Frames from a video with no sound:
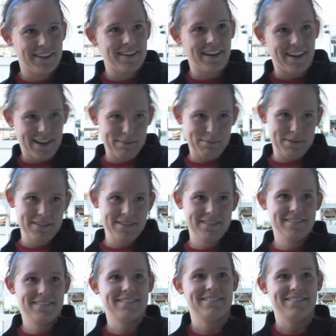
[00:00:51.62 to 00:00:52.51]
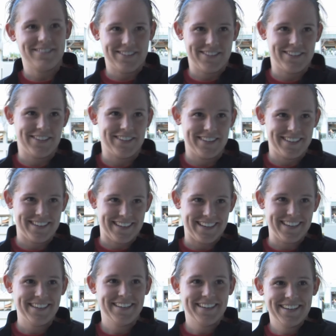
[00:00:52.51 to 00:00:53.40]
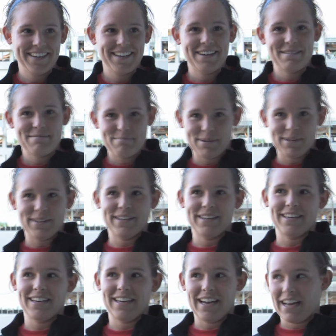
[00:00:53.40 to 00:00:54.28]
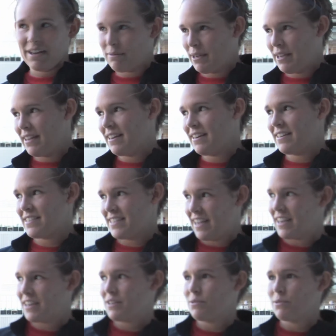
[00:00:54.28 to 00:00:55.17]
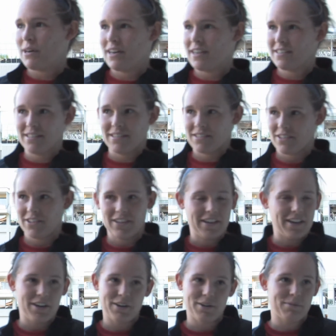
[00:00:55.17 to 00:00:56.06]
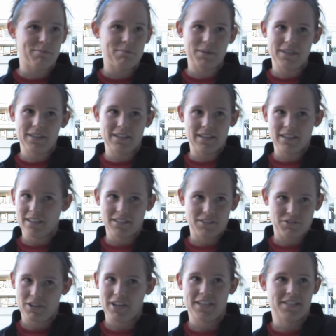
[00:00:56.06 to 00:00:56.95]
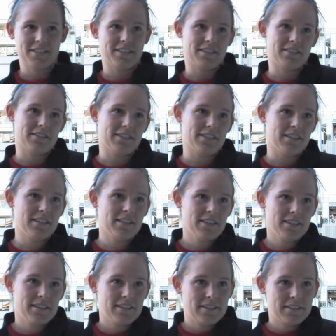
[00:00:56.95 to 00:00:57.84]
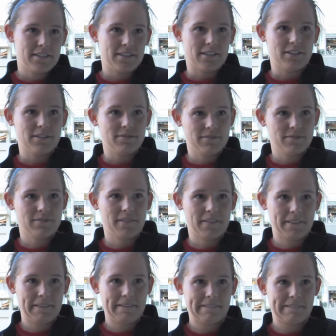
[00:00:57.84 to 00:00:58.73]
going to need to find a hobby for during the day. But, I mean, soccer-wise, it's going to help me drastically. So.